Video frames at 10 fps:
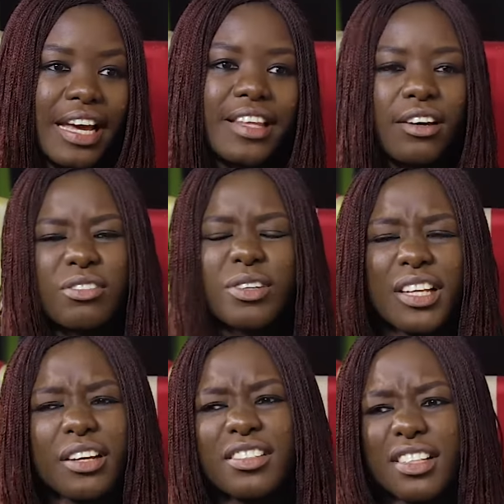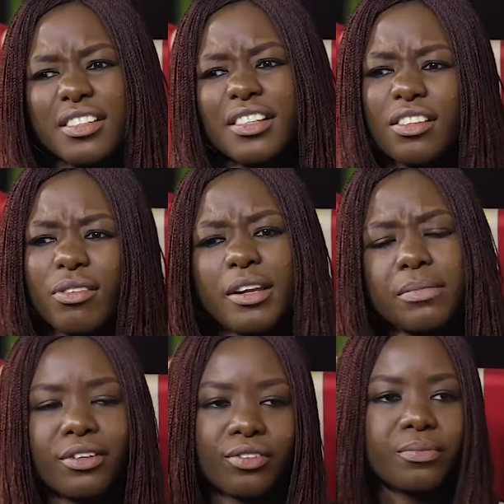I think also in Lagos there's quite a
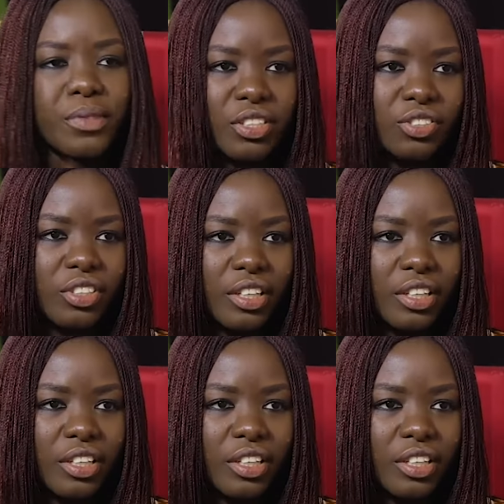bit of competition.